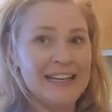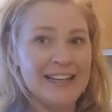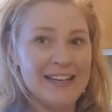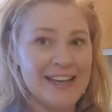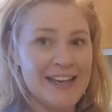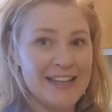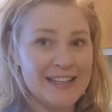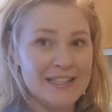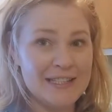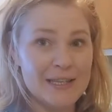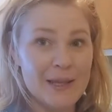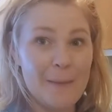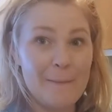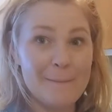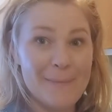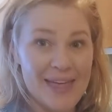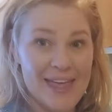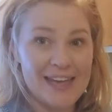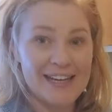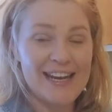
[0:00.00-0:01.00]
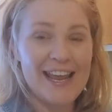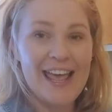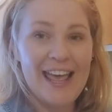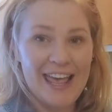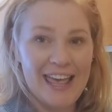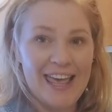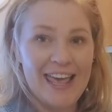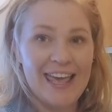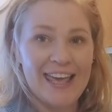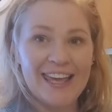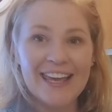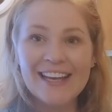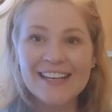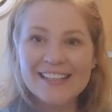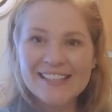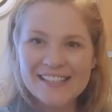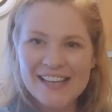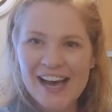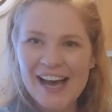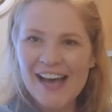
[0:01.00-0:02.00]
it's been a
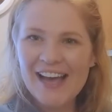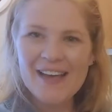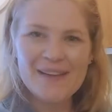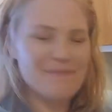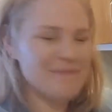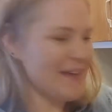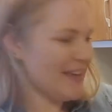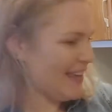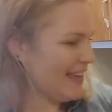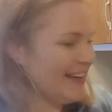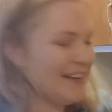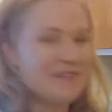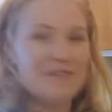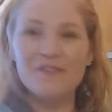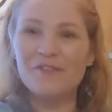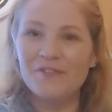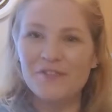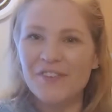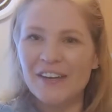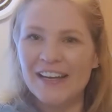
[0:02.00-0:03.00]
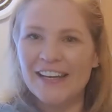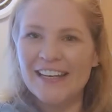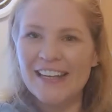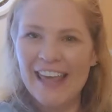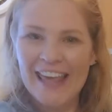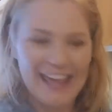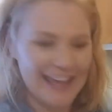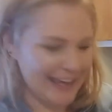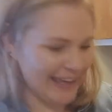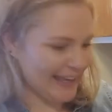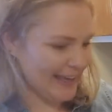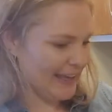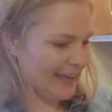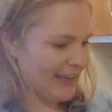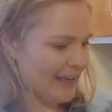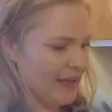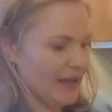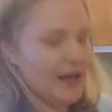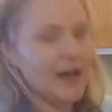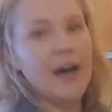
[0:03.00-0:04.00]
time making a freaking cake.
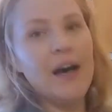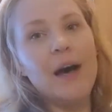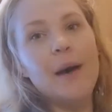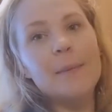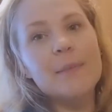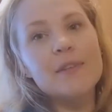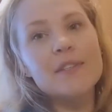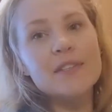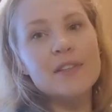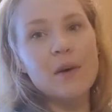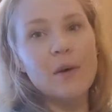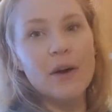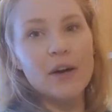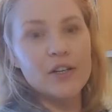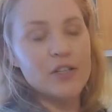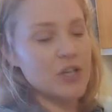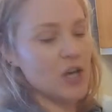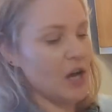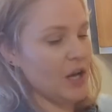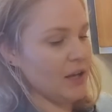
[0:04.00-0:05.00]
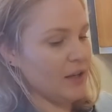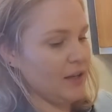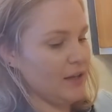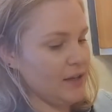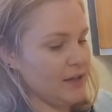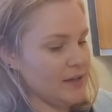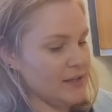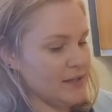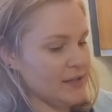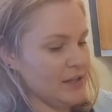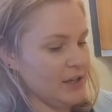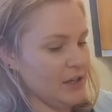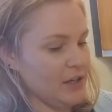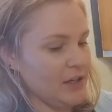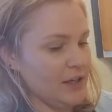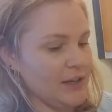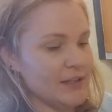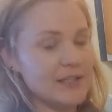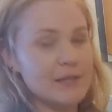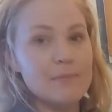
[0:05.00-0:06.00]
So our chocolate is here,
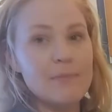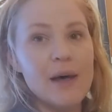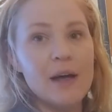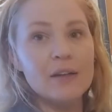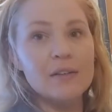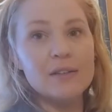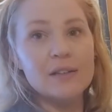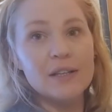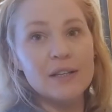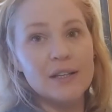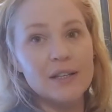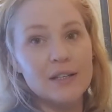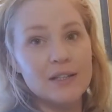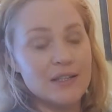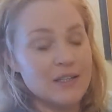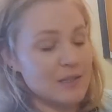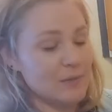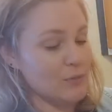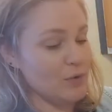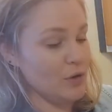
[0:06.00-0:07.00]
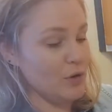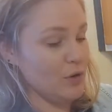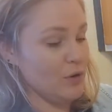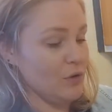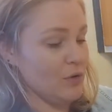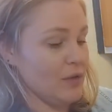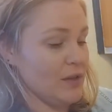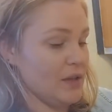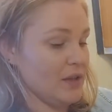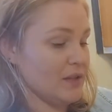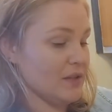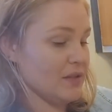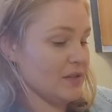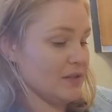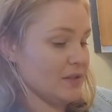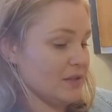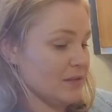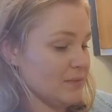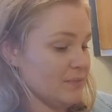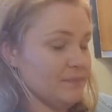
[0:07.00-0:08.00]
it's melted, it's smooth,
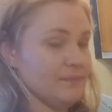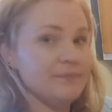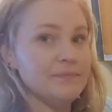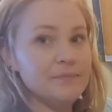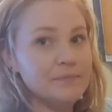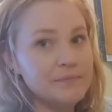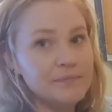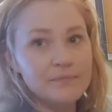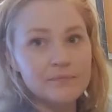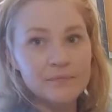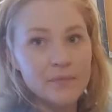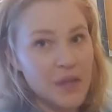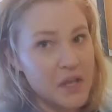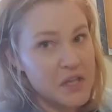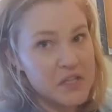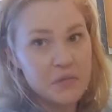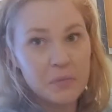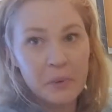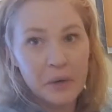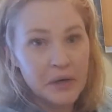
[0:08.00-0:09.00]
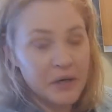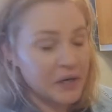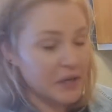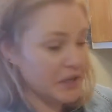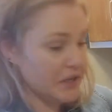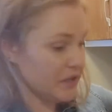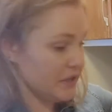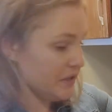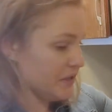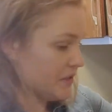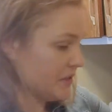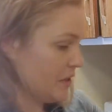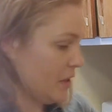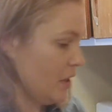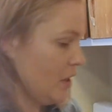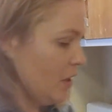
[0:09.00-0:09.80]
is what it is.